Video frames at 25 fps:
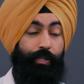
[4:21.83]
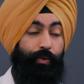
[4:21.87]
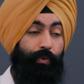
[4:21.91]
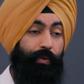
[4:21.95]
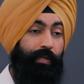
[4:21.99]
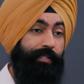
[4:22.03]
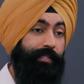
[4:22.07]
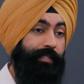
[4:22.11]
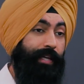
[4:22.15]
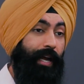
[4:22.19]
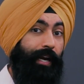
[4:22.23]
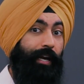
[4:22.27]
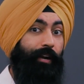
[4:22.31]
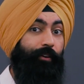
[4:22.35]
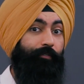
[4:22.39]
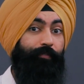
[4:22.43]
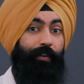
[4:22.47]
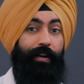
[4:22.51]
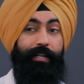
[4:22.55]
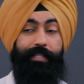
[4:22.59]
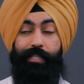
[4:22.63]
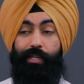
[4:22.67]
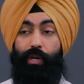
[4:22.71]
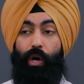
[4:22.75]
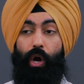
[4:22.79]
you are
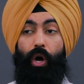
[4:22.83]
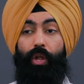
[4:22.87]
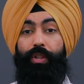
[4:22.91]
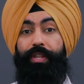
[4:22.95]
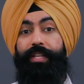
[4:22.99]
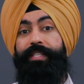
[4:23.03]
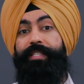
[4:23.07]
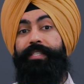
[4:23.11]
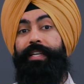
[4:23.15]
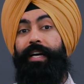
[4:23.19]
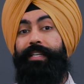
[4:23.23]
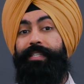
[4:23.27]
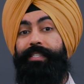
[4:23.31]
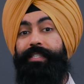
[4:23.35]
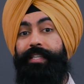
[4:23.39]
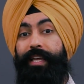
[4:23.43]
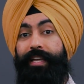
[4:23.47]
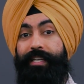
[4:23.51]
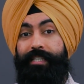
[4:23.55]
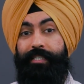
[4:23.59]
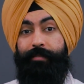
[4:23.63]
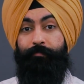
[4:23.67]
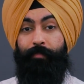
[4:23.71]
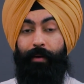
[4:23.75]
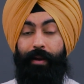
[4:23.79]
sacrificing all these nice
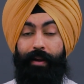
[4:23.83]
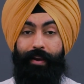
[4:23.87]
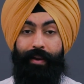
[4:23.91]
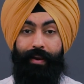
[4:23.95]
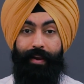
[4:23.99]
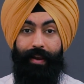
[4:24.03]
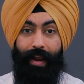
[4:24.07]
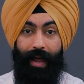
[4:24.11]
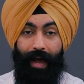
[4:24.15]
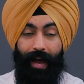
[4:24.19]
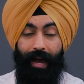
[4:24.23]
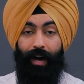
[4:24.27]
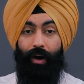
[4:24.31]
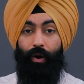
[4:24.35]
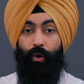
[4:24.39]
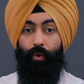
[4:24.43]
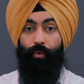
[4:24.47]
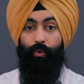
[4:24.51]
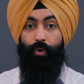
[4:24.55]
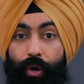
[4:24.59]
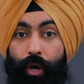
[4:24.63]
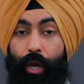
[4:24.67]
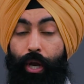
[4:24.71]
things, but now